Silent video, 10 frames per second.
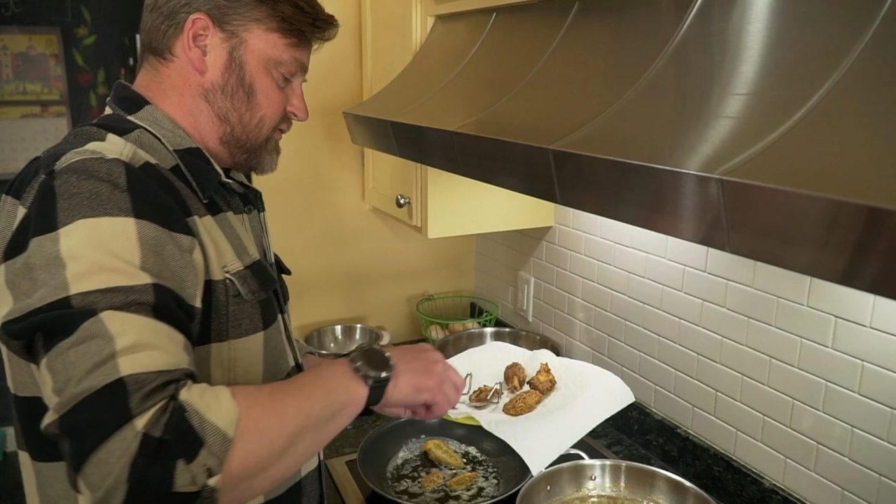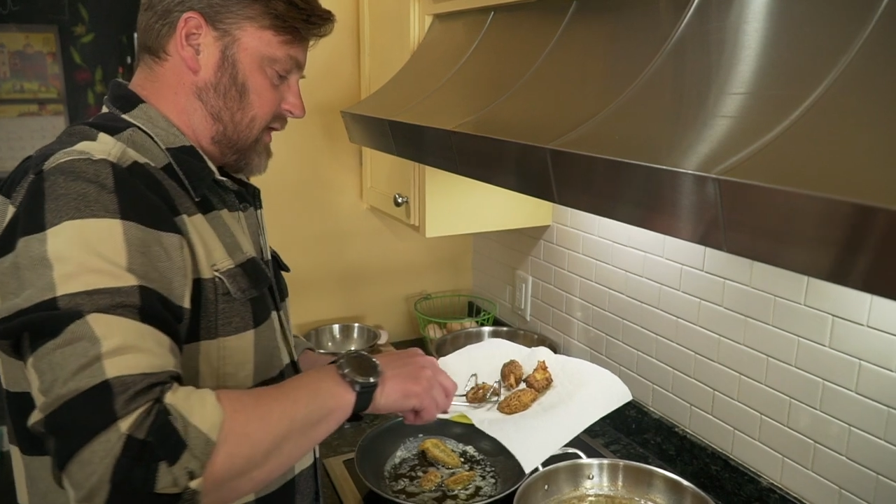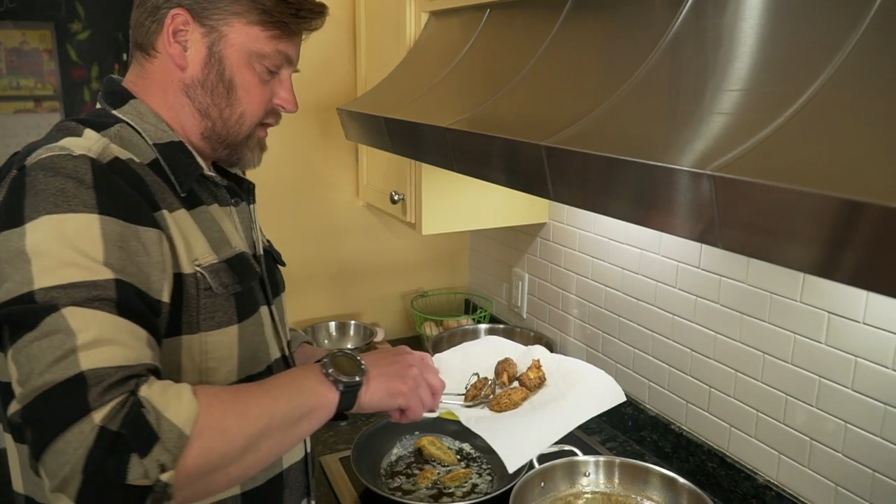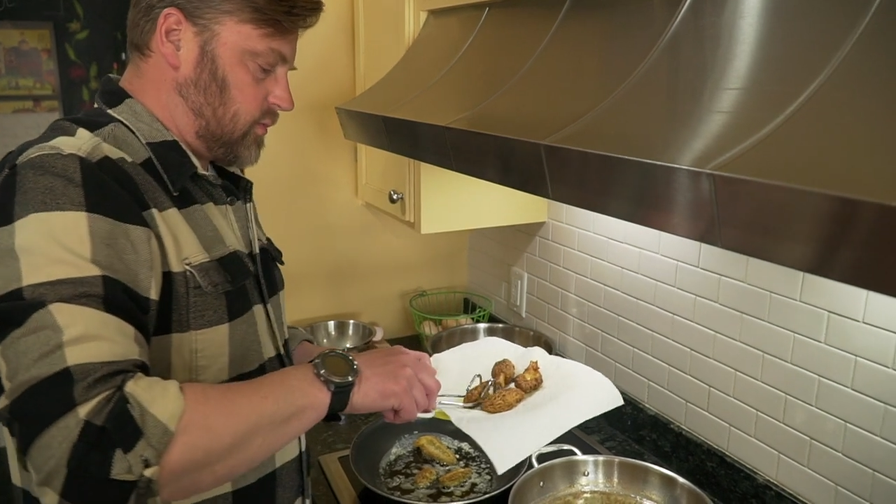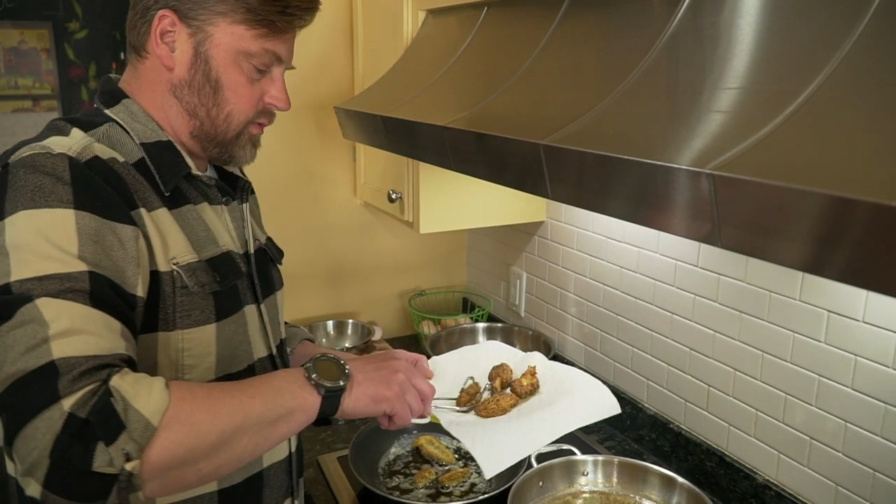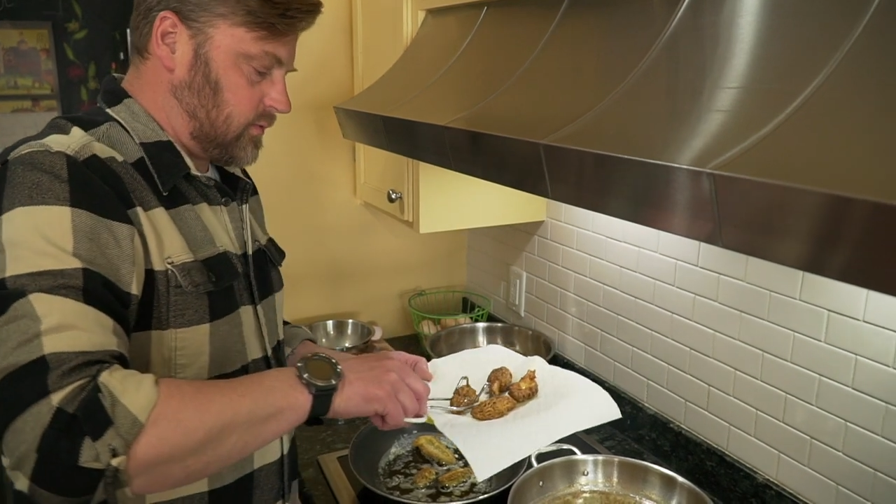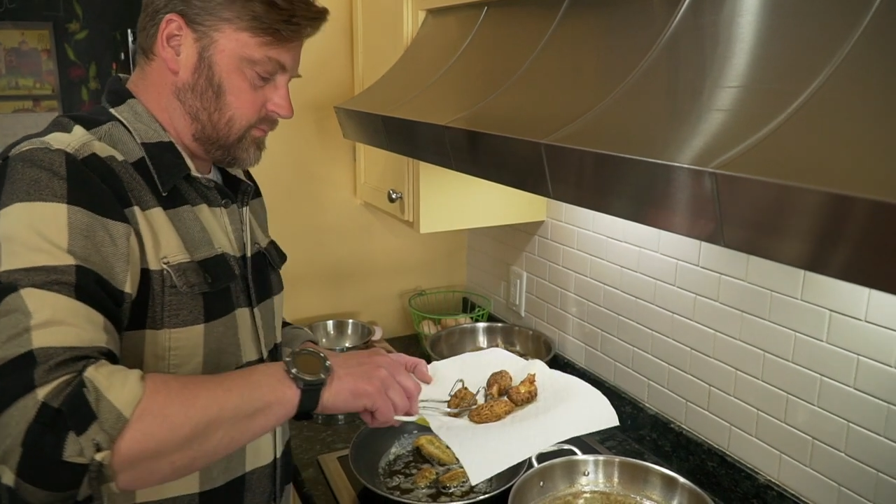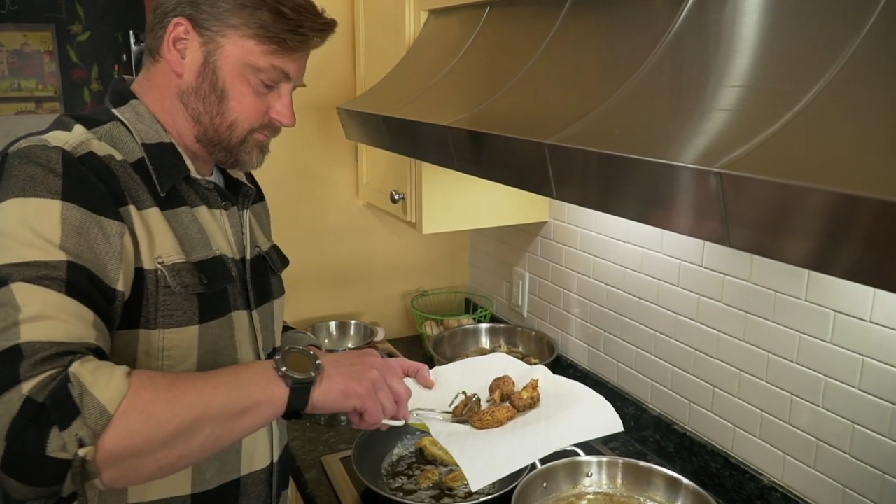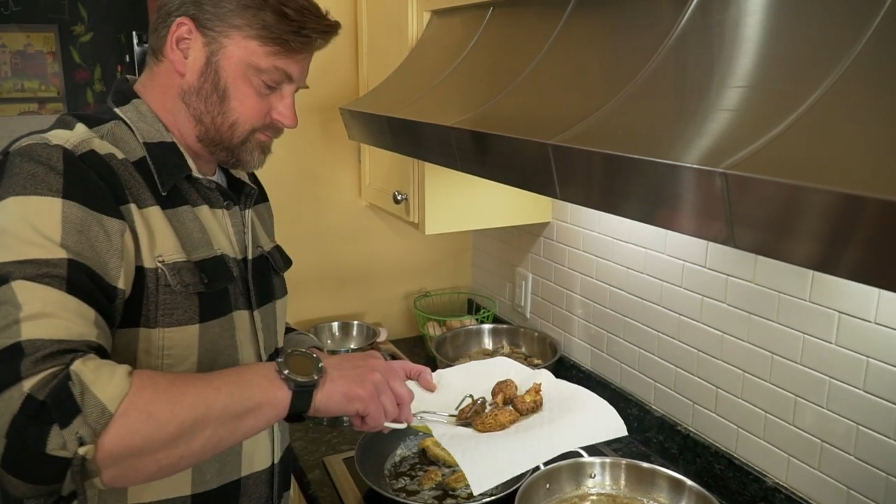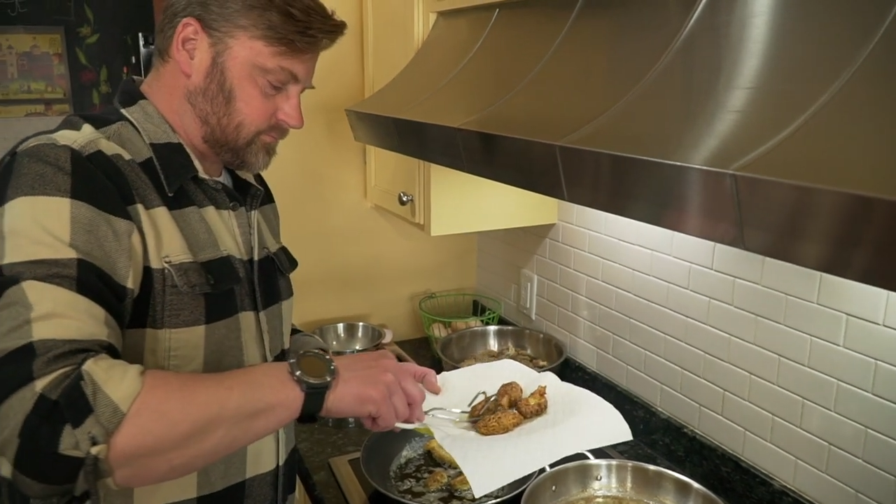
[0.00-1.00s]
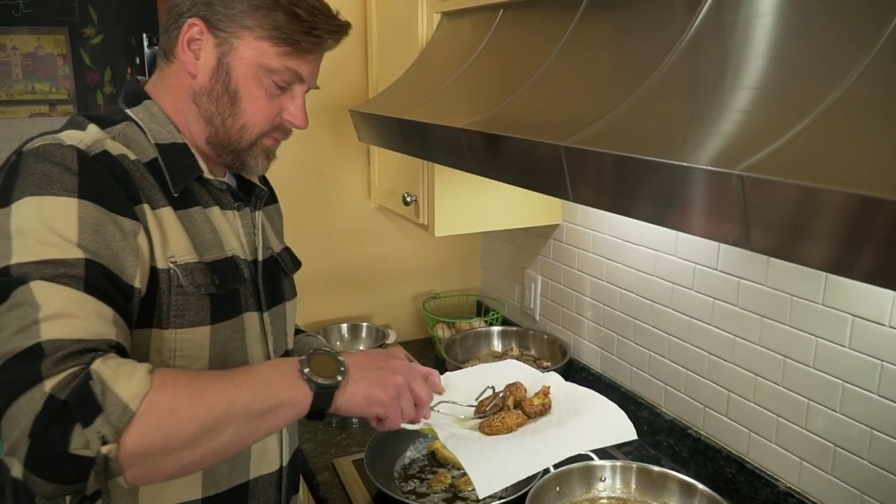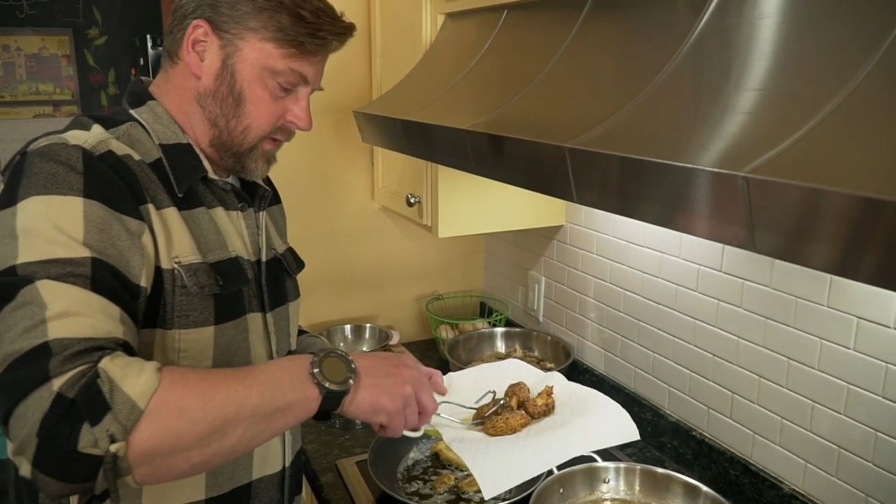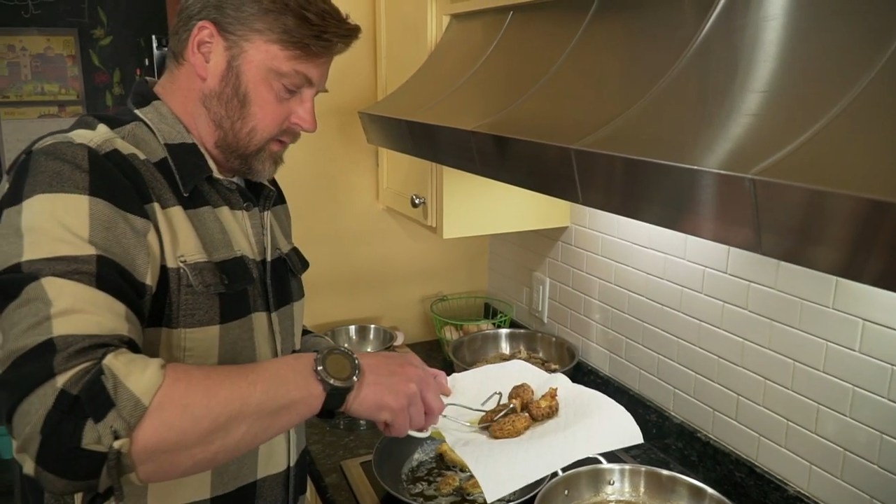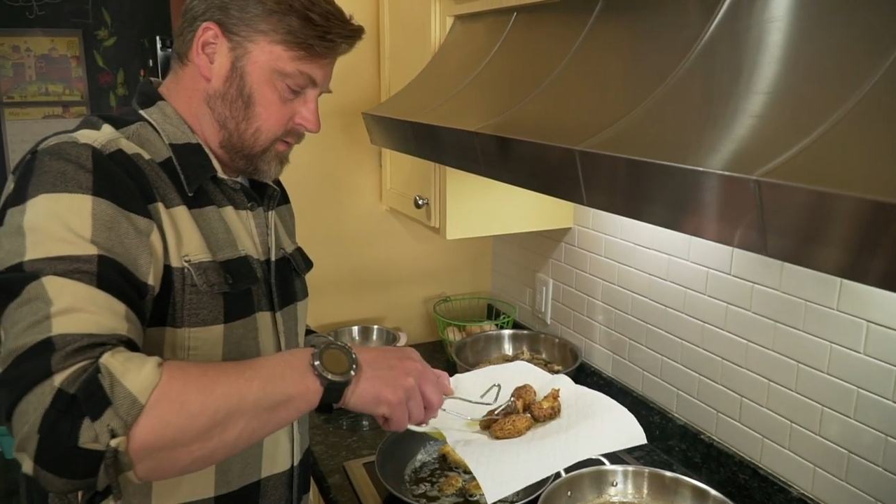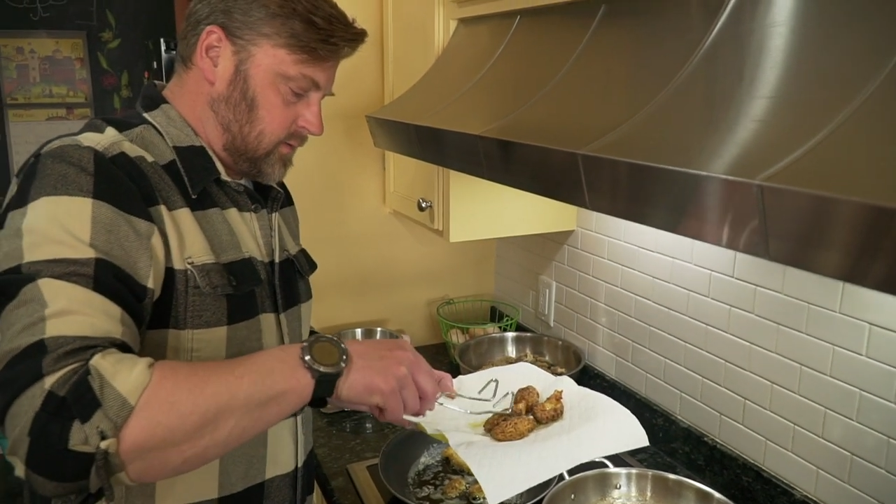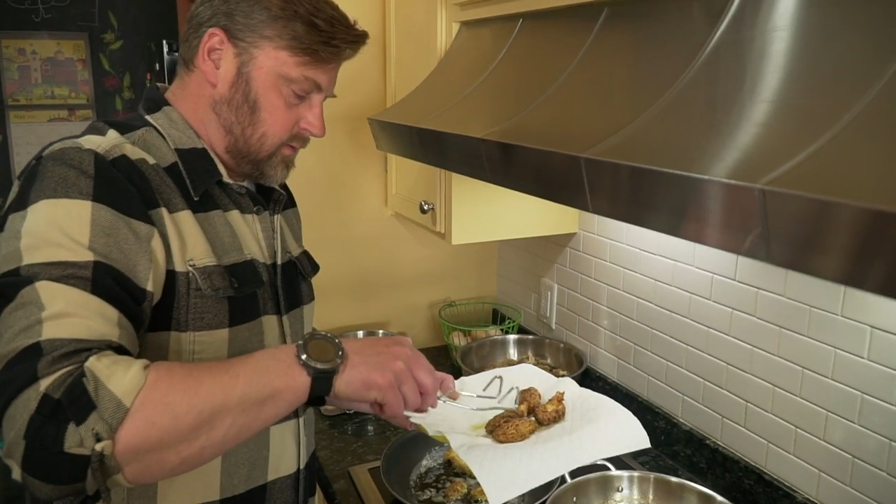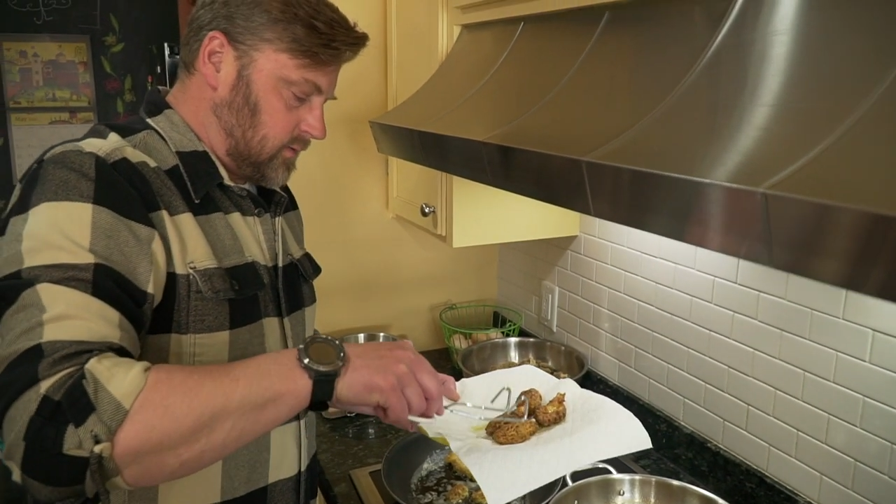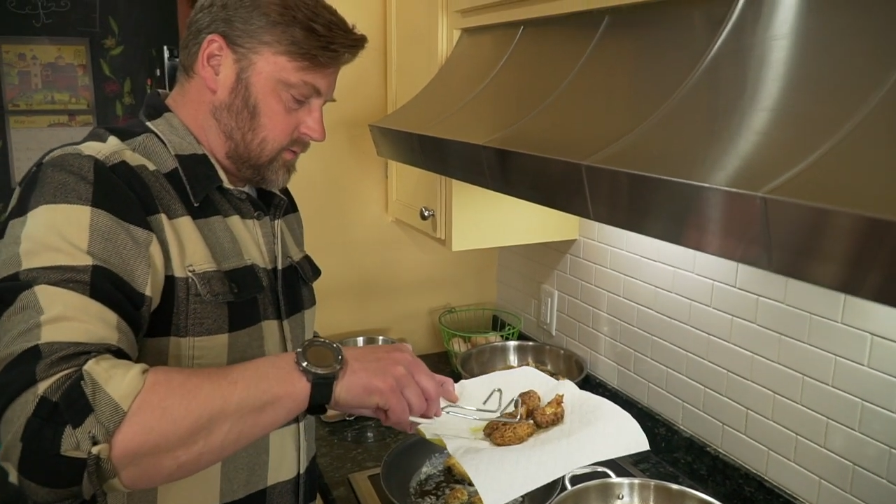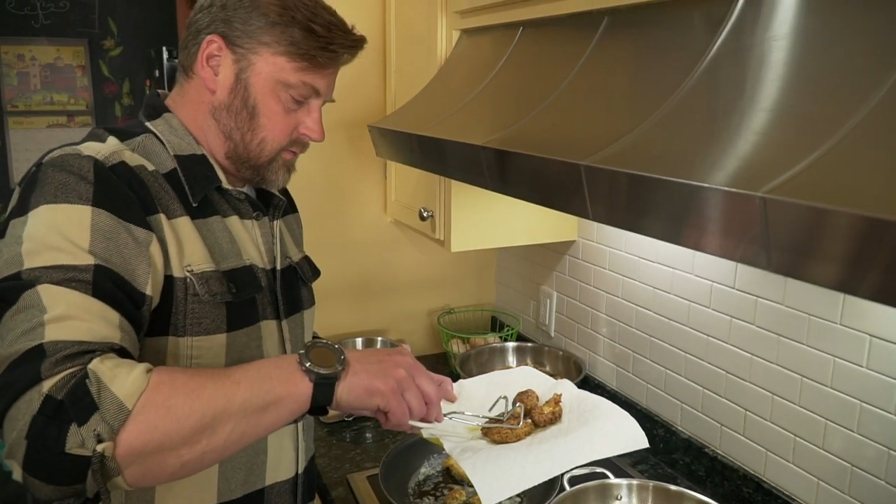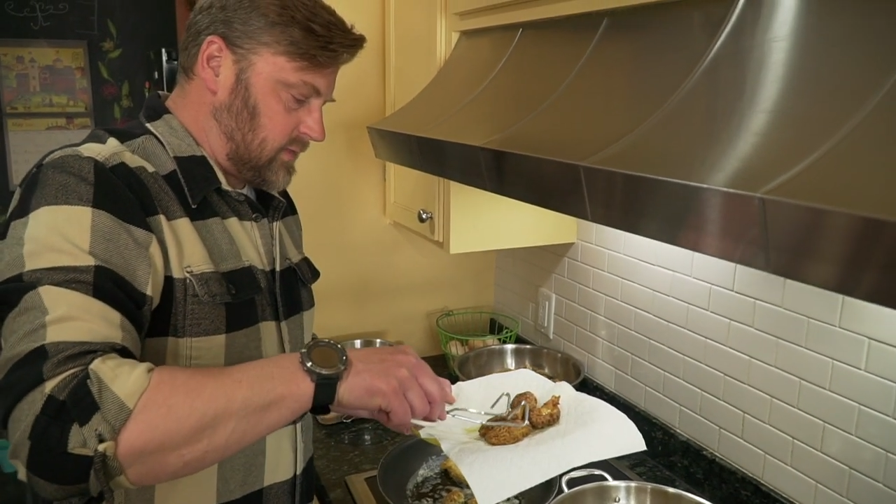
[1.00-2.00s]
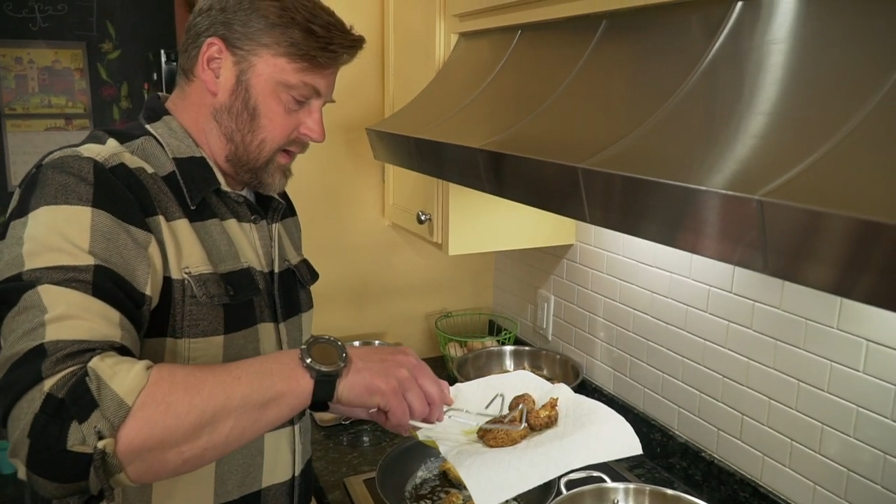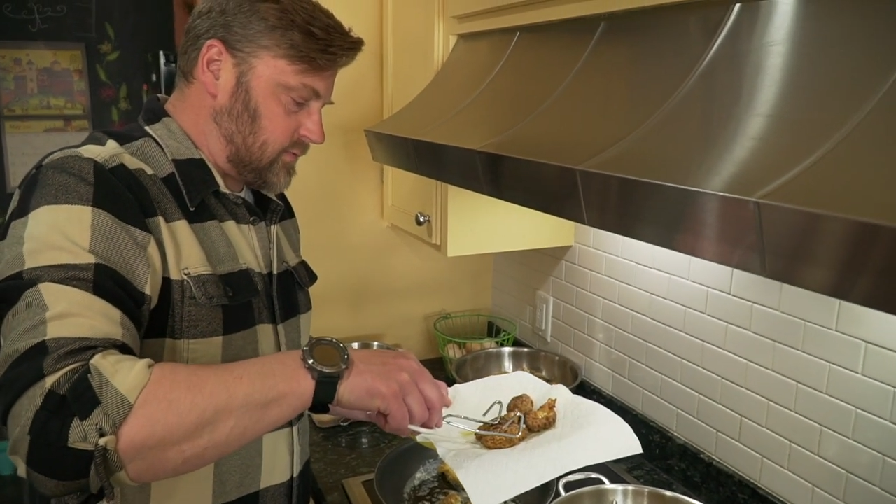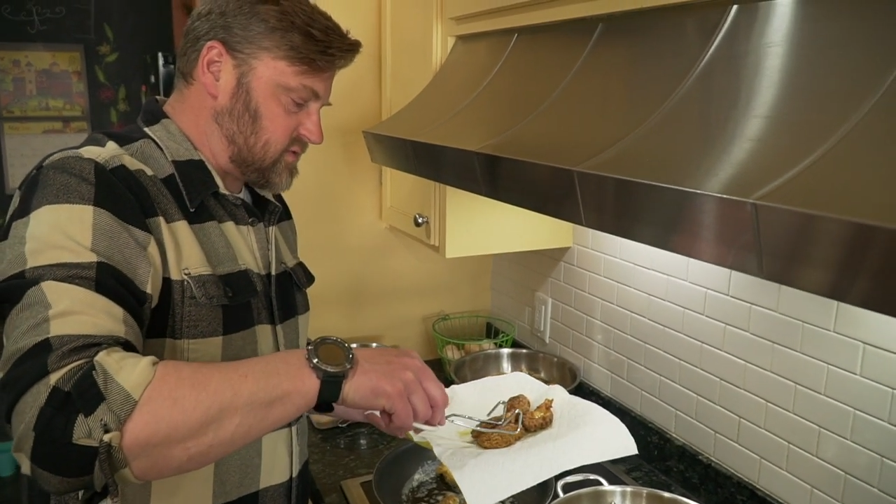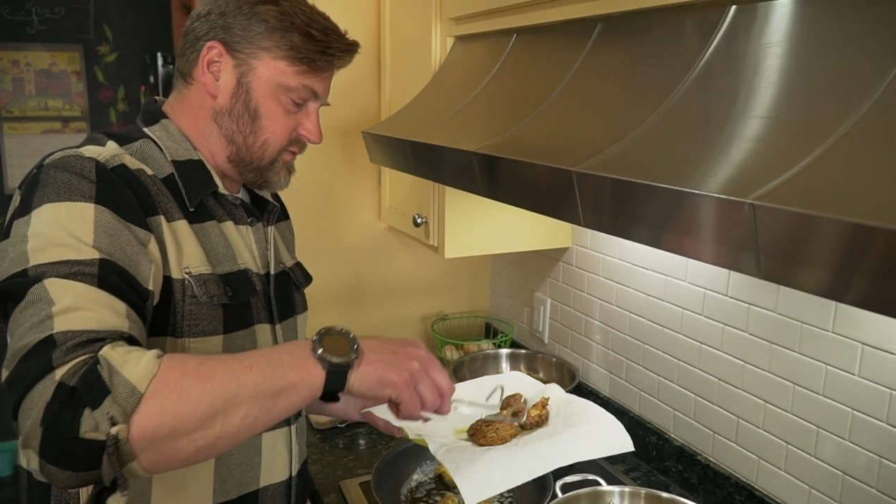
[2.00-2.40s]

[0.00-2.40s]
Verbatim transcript: valuable, or that was